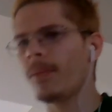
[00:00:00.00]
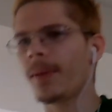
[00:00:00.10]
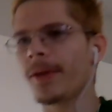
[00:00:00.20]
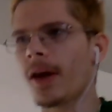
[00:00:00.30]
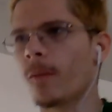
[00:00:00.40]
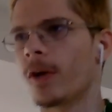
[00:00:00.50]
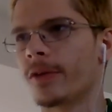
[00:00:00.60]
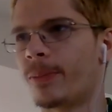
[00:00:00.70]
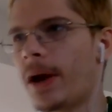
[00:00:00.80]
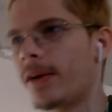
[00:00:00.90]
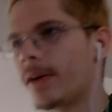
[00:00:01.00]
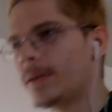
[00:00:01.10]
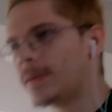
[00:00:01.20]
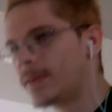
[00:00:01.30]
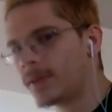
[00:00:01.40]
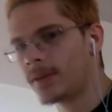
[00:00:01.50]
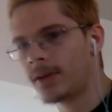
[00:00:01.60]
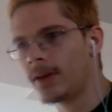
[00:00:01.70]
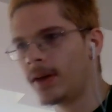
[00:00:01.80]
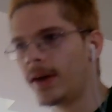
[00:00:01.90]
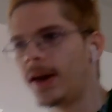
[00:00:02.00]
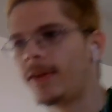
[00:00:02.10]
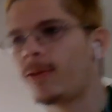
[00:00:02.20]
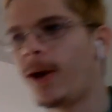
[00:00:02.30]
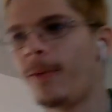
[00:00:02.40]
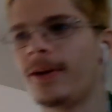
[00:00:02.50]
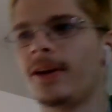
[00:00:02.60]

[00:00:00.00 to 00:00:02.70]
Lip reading: Maybe that works better. That's why